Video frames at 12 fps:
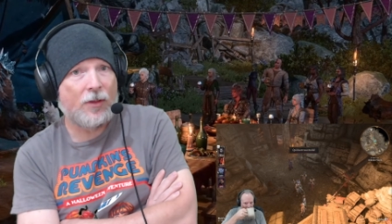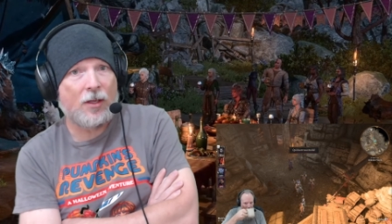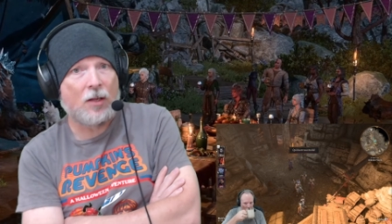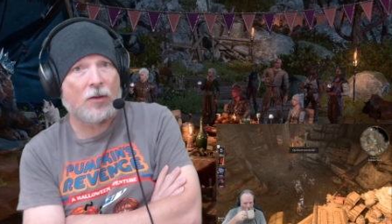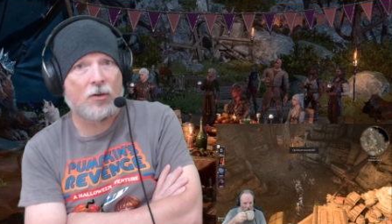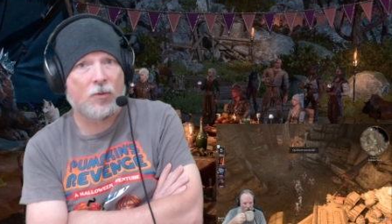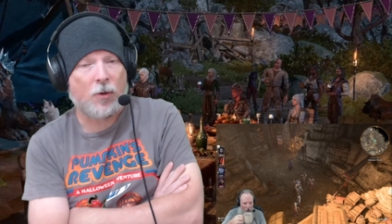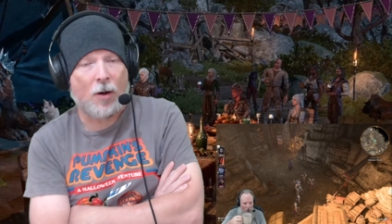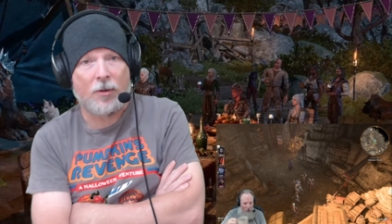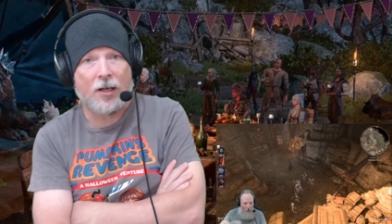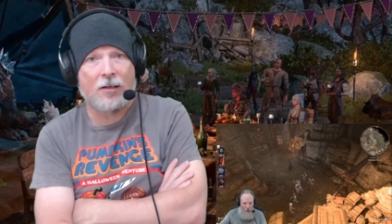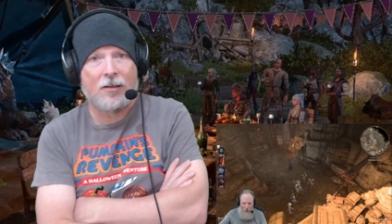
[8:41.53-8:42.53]
you know, there's
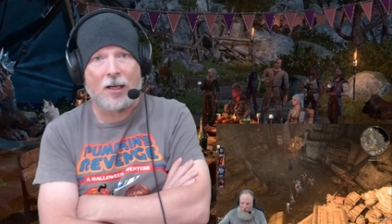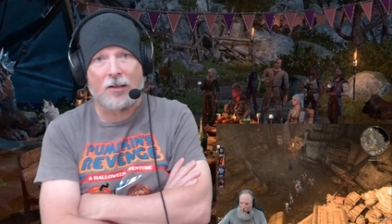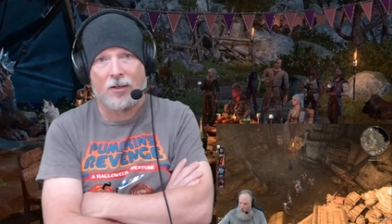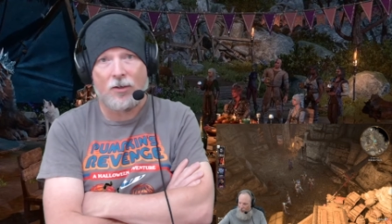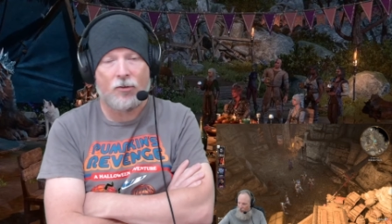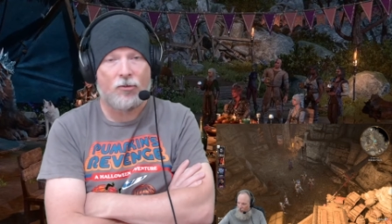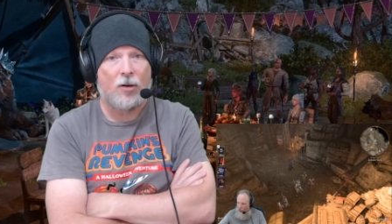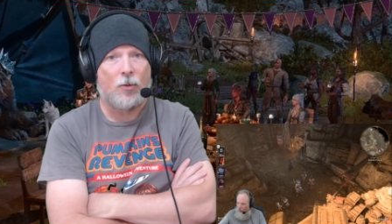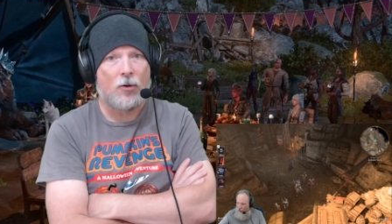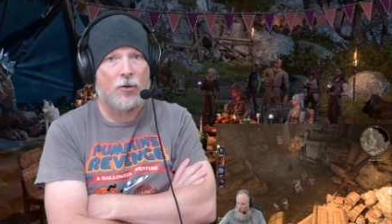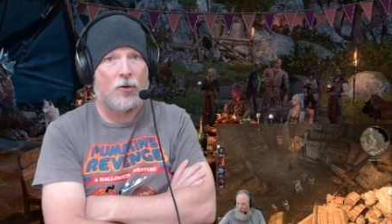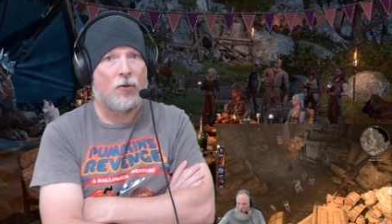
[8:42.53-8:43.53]
probably a dozen
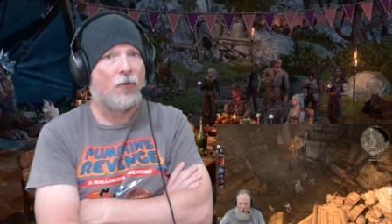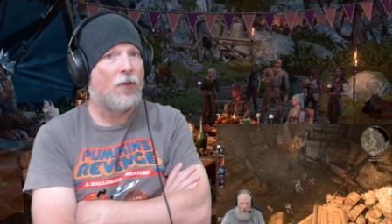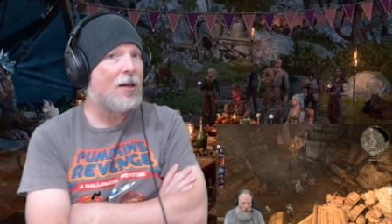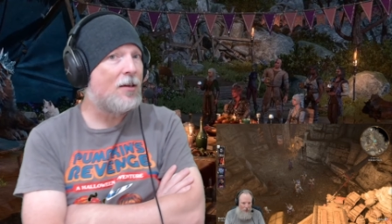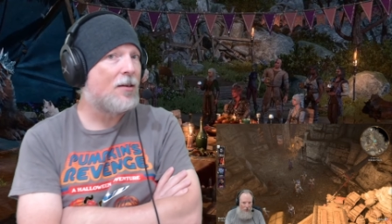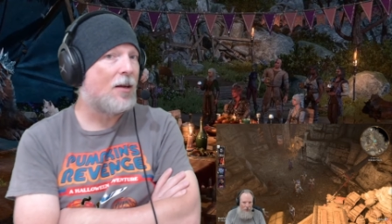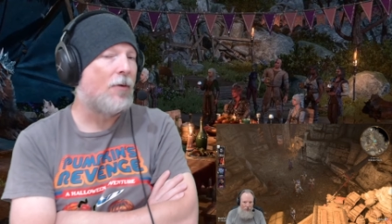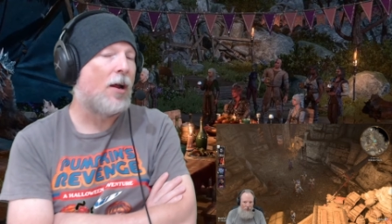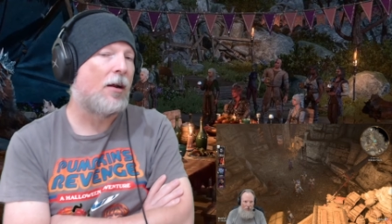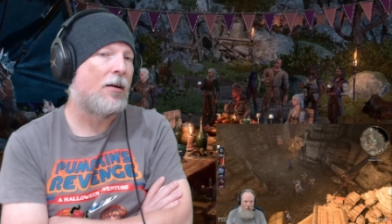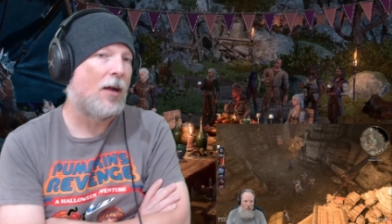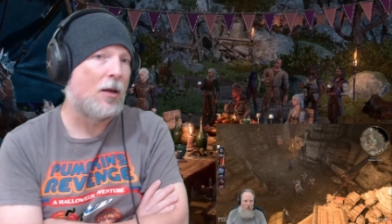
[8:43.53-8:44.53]
streamers whose faces I
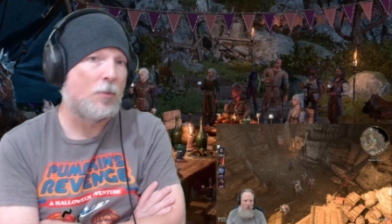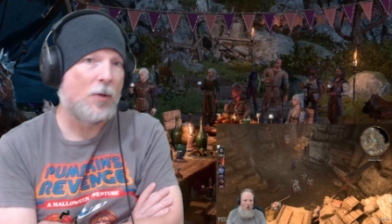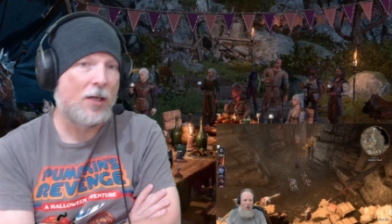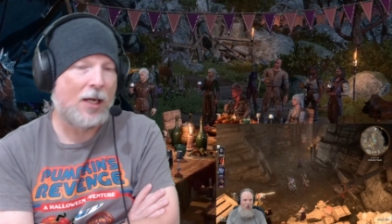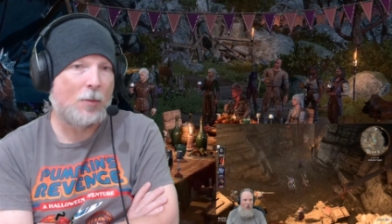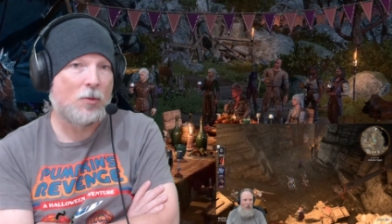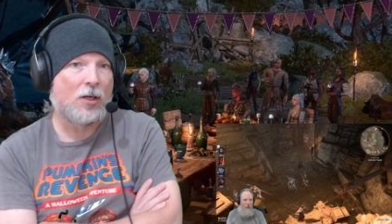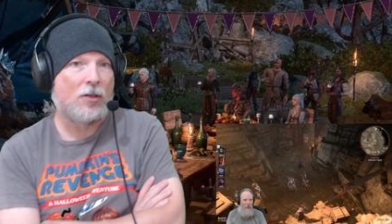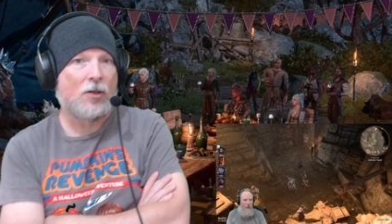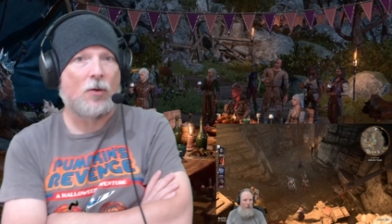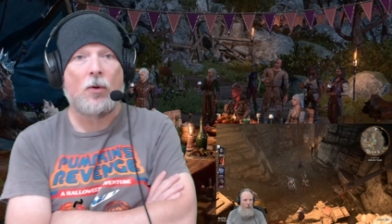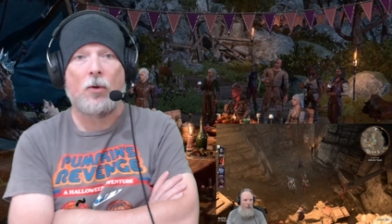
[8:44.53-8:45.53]
recognize but names I
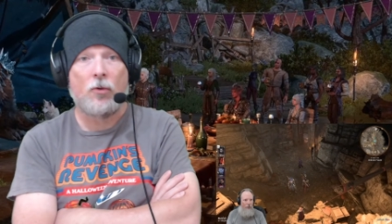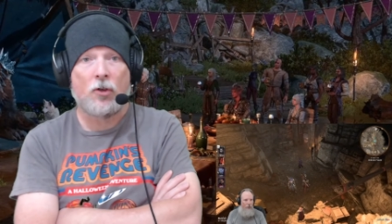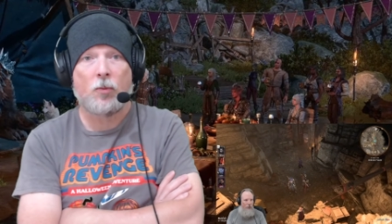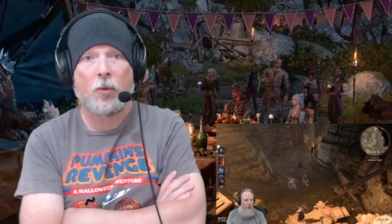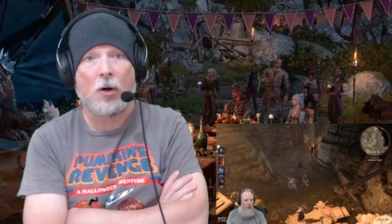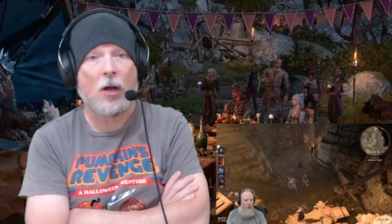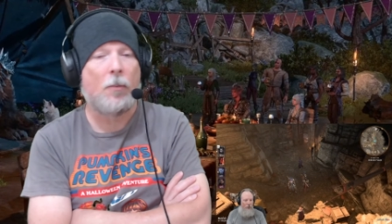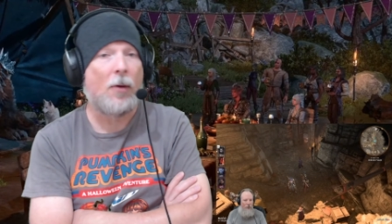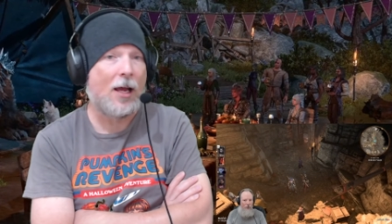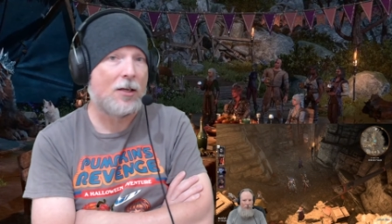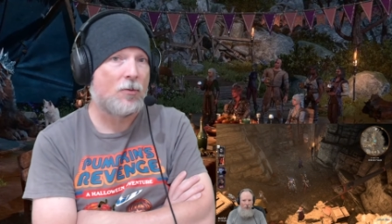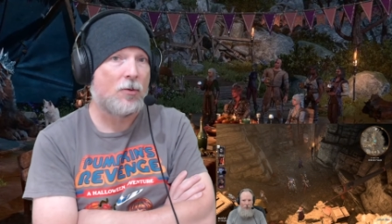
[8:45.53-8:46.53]
don't, who sprung up
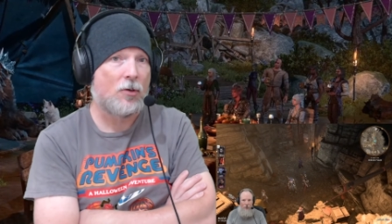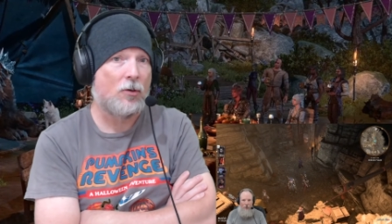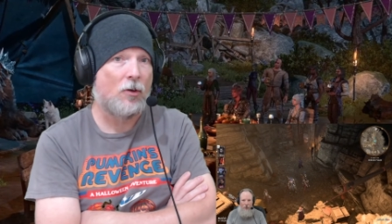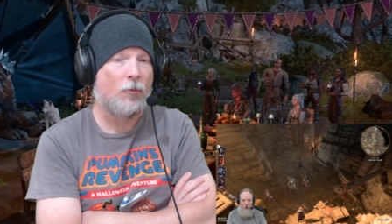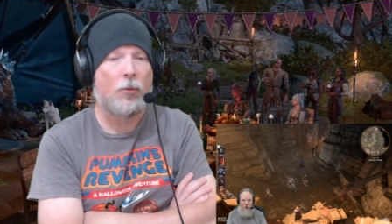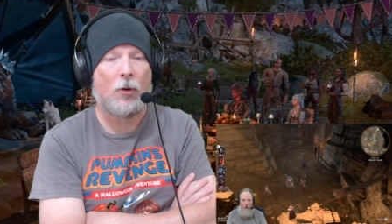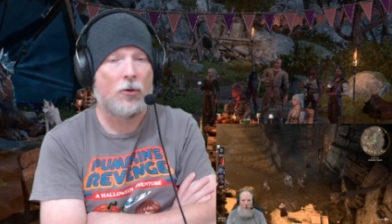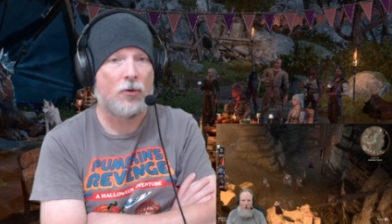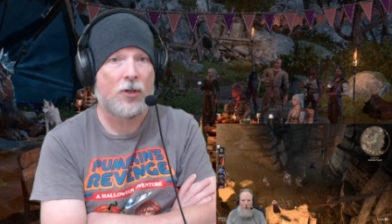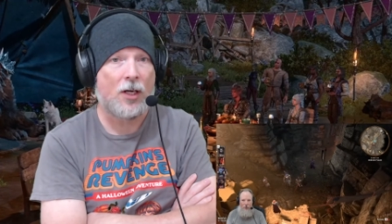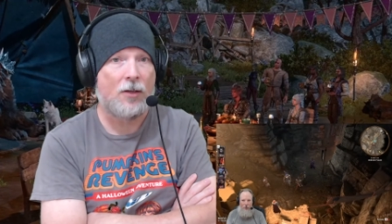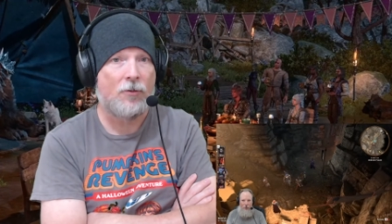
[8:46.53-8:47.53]
as a result of
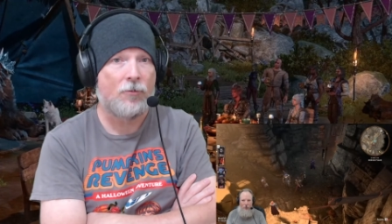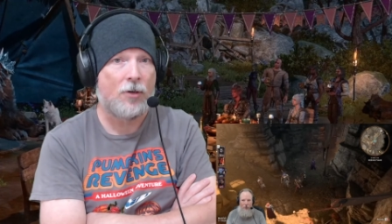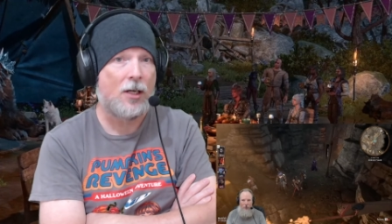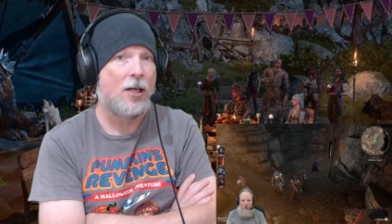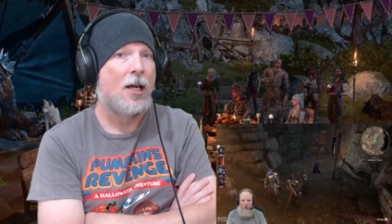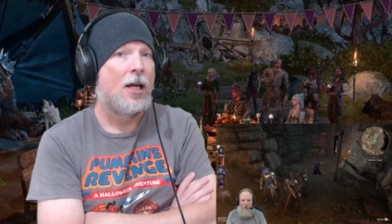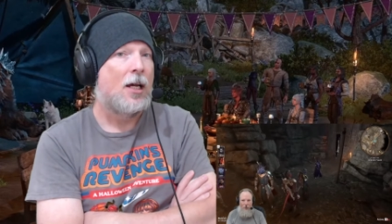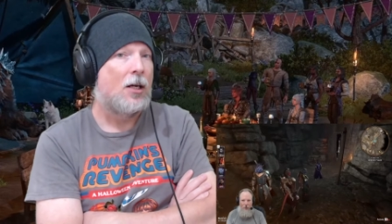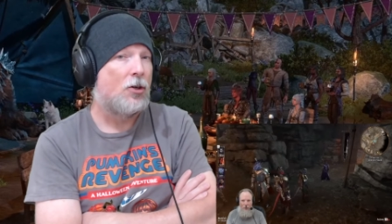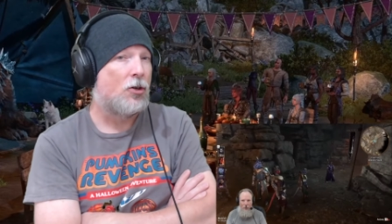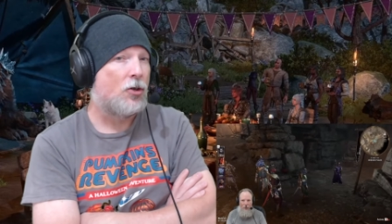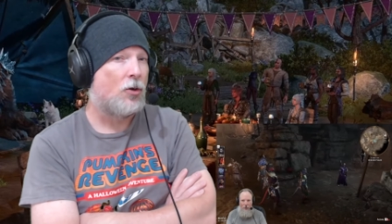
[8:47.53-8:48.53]
Baldur's Gate three.
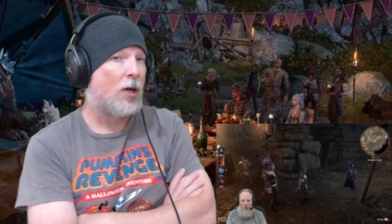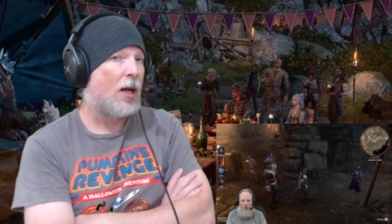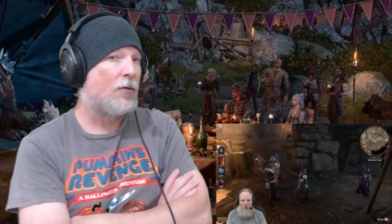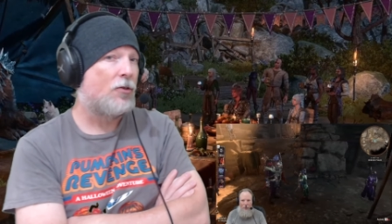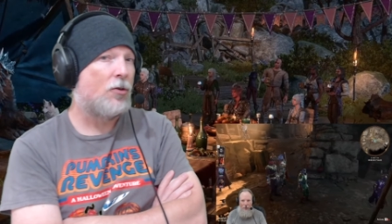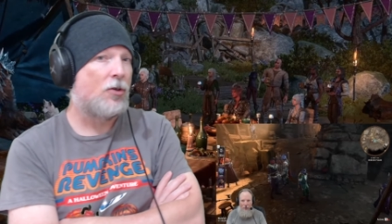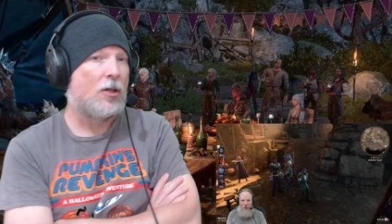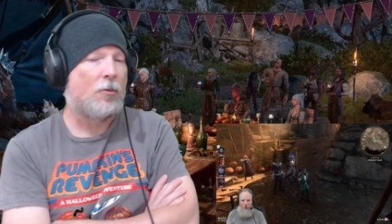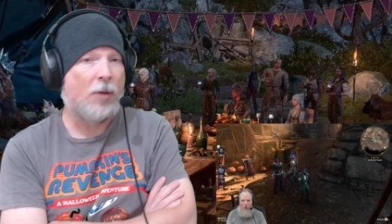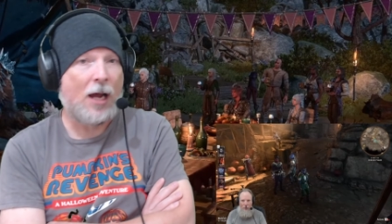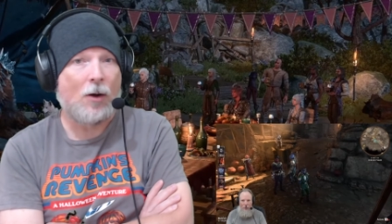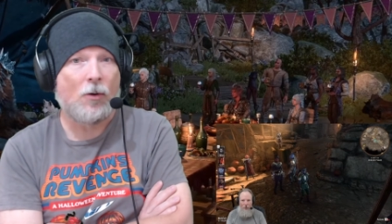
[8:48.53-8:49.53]
It just so, kind of shows you the
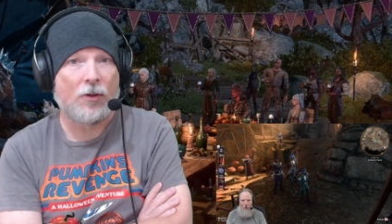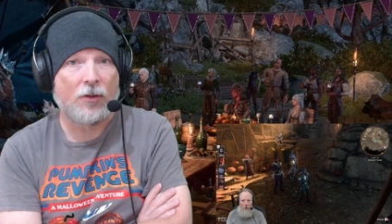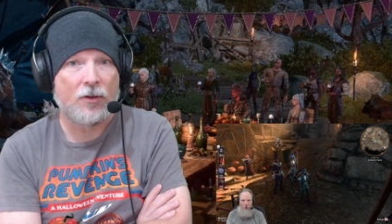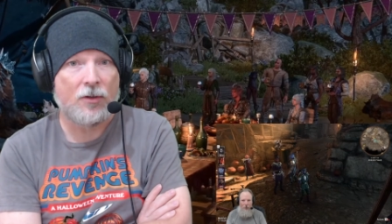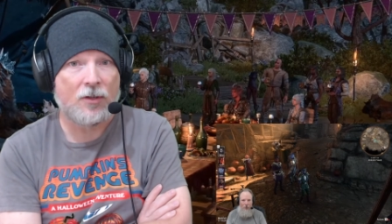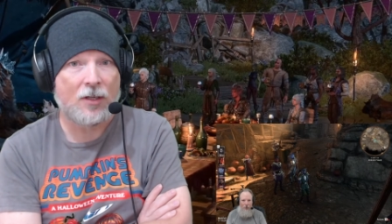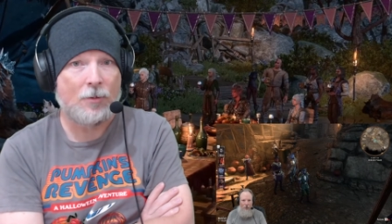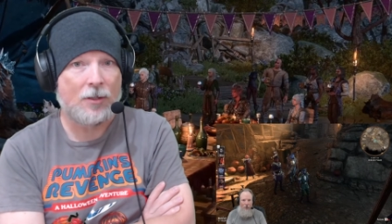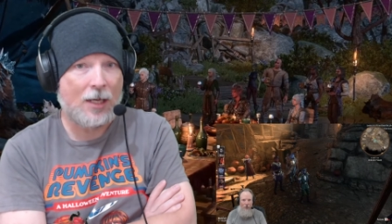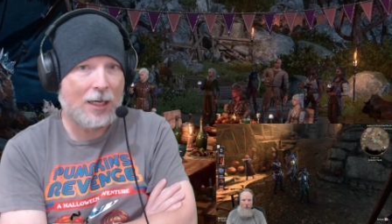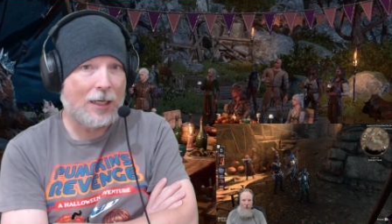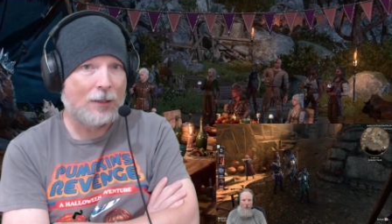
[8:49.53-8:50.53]
power that this game has
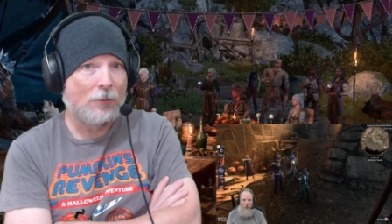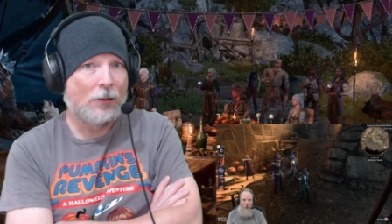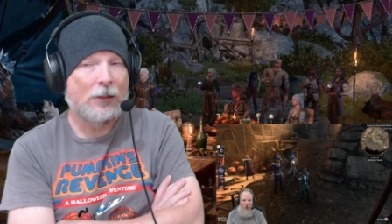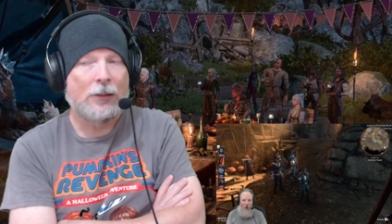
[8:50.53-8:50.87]
had.